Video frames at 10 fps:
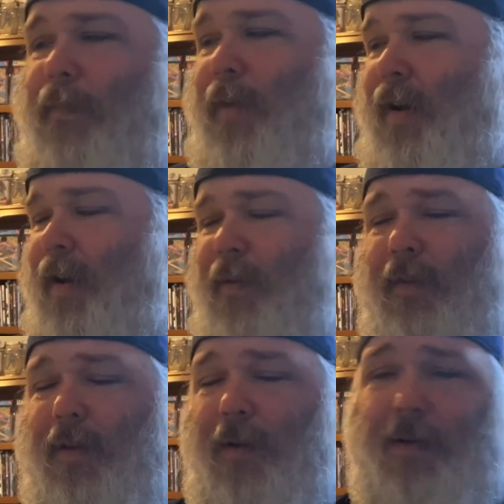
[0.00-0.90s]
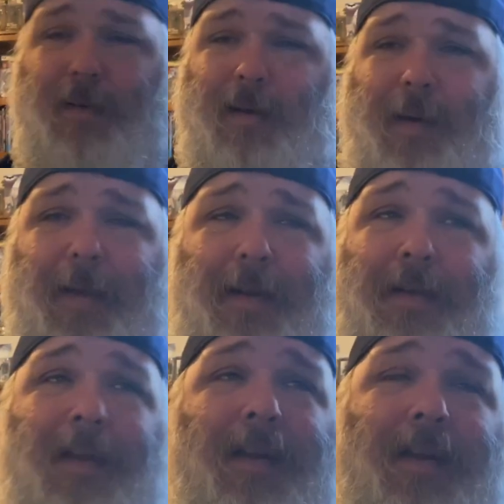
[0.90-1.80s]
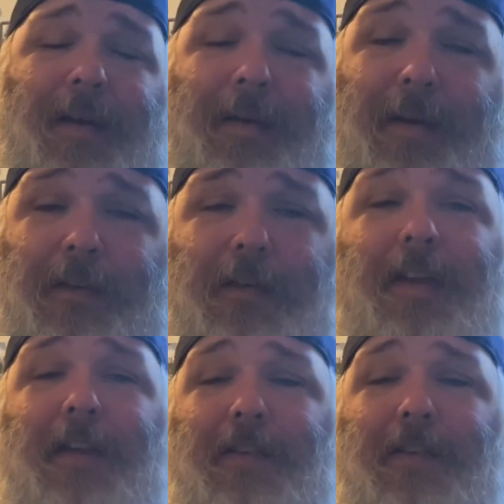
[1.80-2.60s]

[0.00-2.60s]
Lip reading: And he was like, oh, I mean, to each his